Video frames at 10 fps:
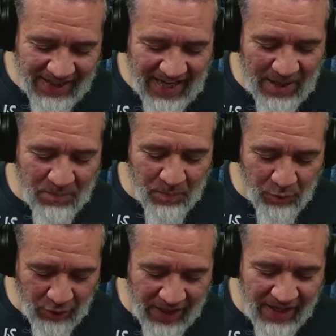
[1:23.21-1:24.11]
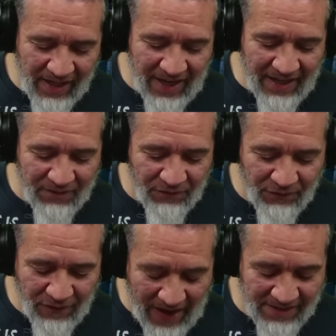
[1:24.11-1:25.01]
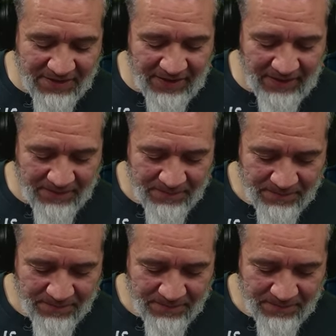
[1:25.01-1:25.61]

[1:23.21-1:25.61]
named Bree and Fonzie.